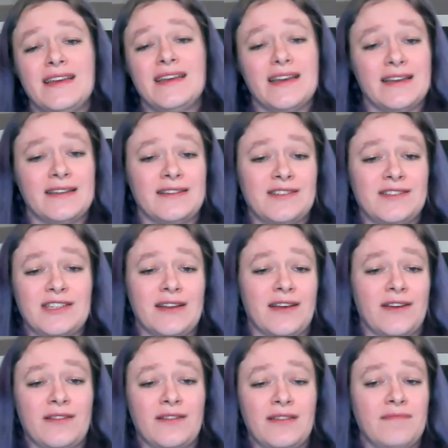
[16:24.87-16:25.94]
And
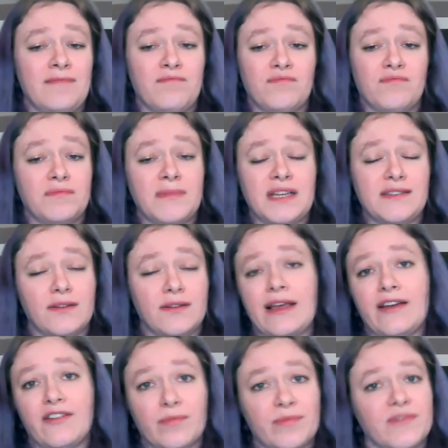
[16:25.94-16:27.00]
mental
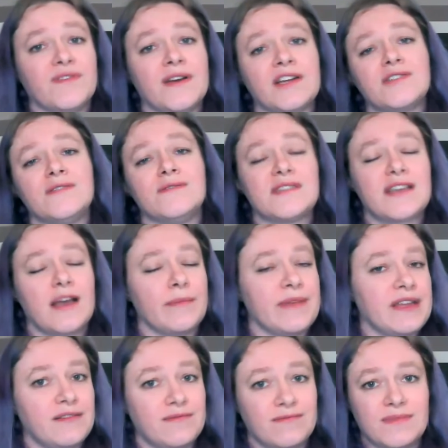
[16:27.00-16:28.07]
health professionals come
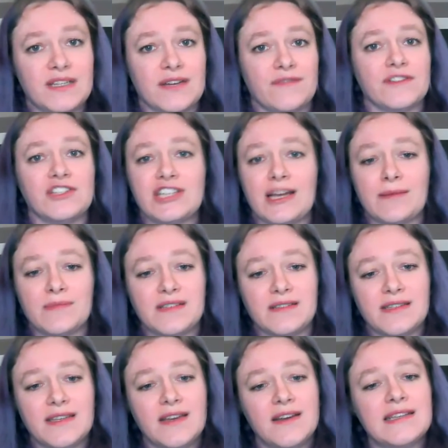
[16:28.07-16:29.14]
in different shapes and
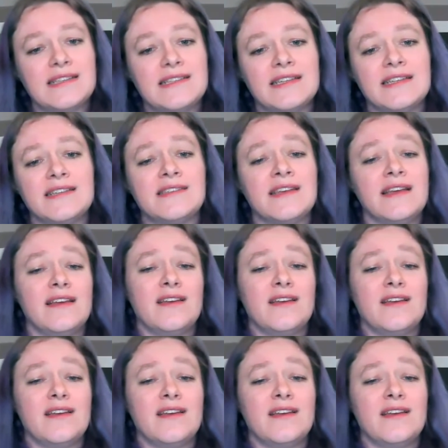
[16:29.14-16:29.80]
sizes: